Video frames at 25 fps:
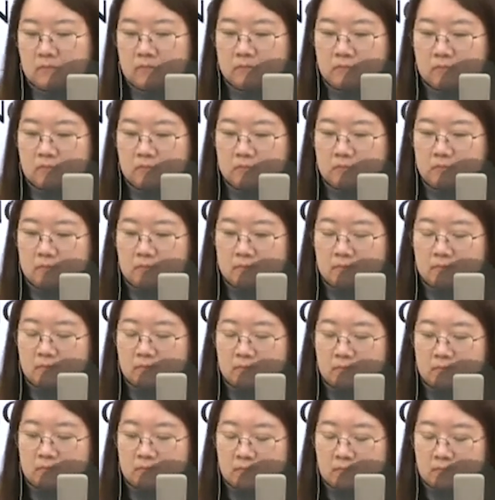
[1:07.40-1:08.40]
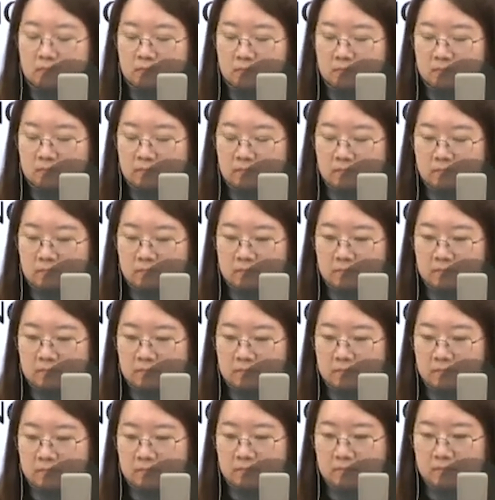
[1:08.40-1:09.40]

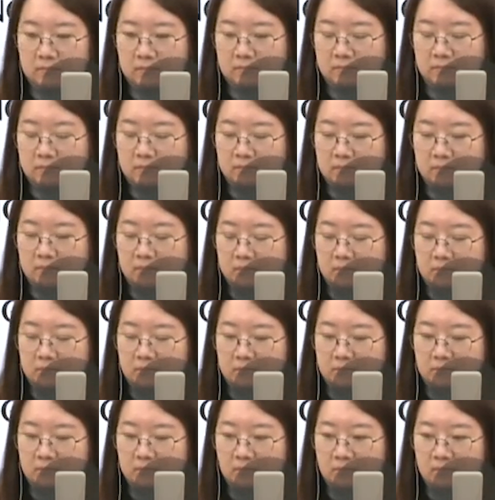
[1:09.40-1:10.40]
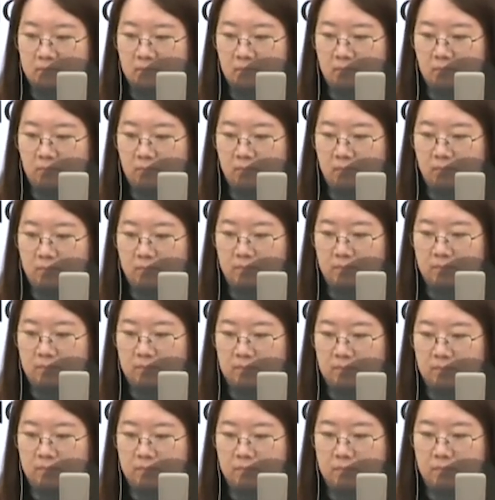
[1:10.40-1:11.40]

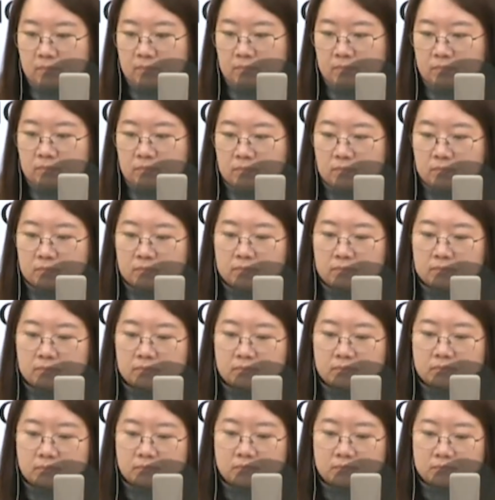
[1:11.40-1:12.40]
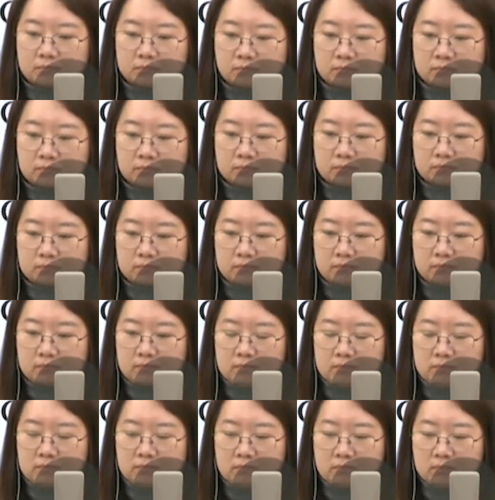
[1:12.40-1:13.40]

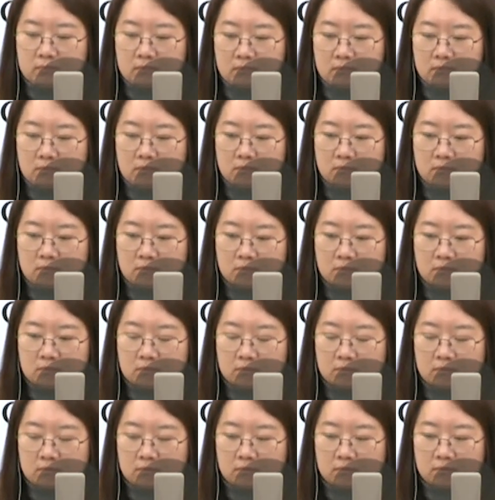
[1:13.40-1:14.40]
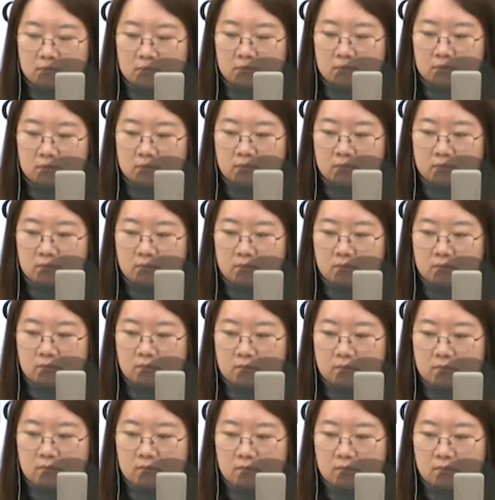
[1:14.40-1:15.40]
No words are spoken by the person on screen.